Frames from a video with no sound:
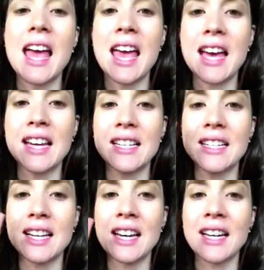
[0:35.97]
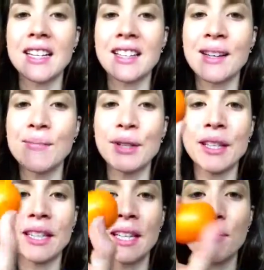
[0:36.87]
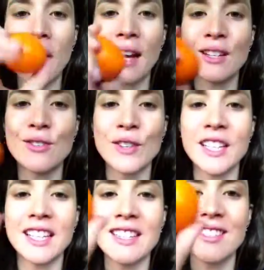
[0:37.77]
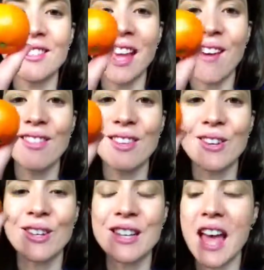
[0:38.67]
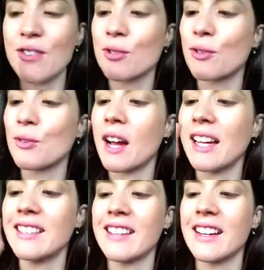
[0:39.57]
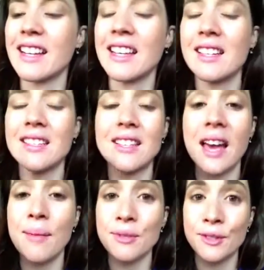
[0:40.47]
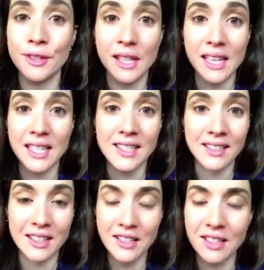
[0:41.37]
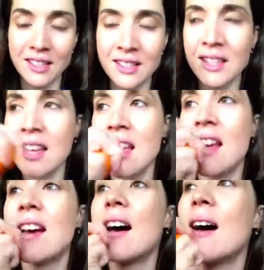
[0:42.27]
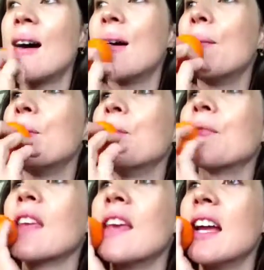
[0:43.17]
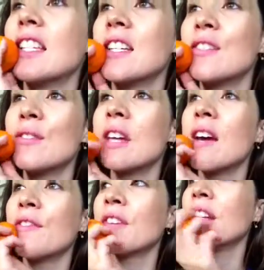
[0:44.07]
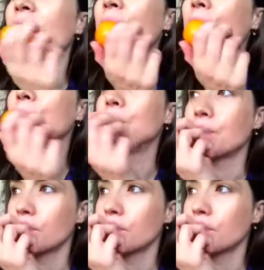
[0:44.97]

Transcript: and uh, completely package free unless you count the natural rind on it and it's absolutely delicious. Um, it's also tough, you know,